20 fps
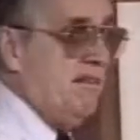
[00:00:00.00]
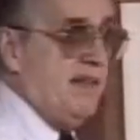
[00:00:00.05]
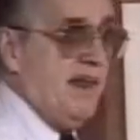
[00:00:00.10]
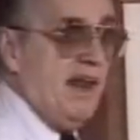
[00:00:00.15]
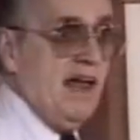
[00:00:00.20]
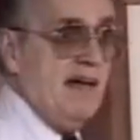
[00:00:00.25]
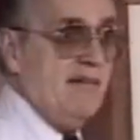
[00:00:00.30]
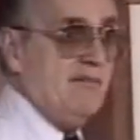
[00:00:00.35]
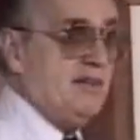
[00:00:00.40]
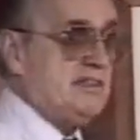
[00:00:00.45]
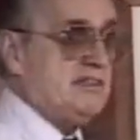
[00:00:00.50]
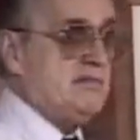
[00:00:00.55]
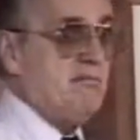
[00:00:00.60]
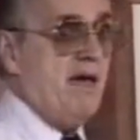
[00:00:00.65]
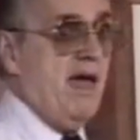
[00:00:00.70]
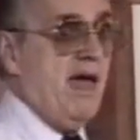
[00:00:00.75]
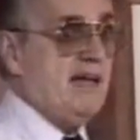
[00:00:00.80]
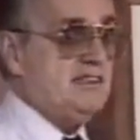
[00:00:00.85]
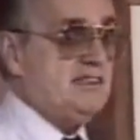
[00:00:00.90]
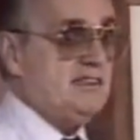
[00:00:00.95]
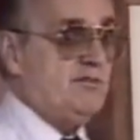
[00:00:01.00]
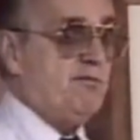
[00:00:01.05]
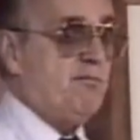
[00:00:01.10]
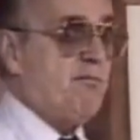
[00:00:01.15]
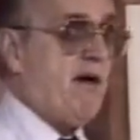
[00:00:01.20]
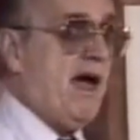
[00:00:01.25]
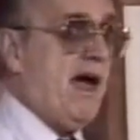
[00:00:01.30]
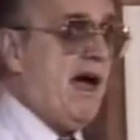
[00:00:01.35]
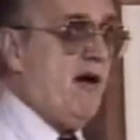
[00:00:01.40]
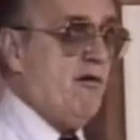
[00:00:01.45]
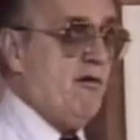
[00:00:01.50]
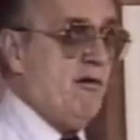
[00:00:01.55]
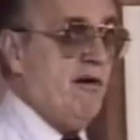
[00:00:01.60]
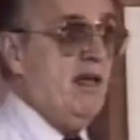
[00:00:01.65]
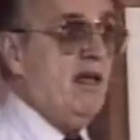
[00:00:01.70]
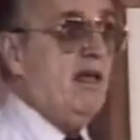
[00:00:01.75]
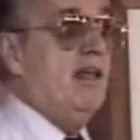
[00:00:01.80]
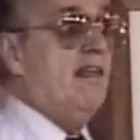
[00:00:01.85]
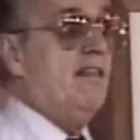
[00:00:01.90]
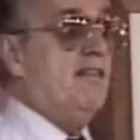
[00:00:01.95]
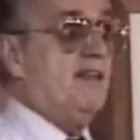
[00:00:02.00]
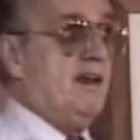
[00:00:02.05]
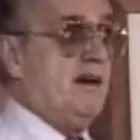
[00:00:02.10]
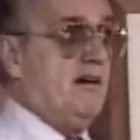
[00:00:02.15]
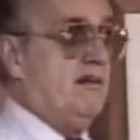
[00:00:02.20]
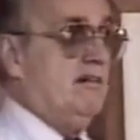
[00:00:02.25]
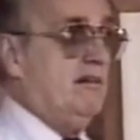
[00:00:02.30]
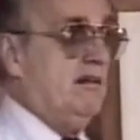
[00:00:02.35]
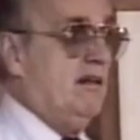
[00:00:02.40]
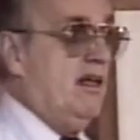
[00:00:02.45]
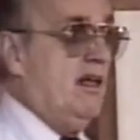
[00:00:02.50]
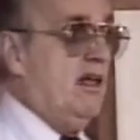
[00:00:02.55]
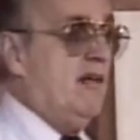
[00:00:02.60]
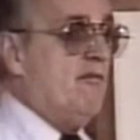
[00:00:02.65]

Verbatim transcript: that have this massive power, that are...